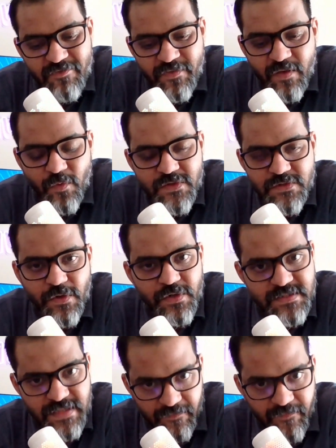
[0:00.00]
if he was
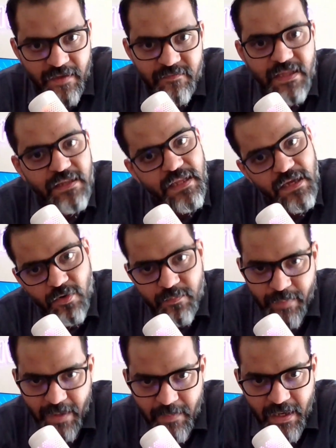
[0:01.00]
going to survive then they
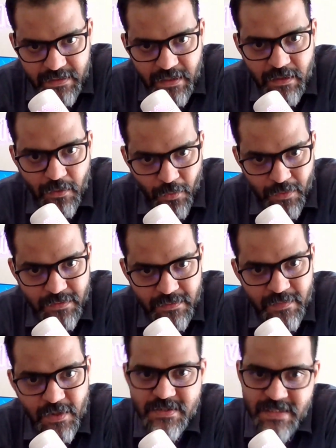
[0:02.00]
could pay back that loan
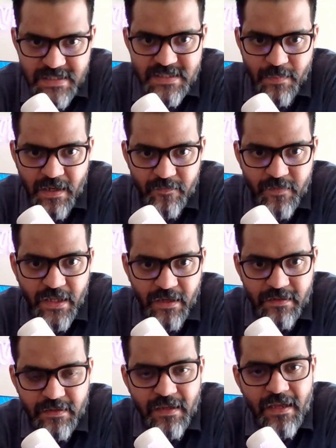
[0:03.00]
because he's the breadwinner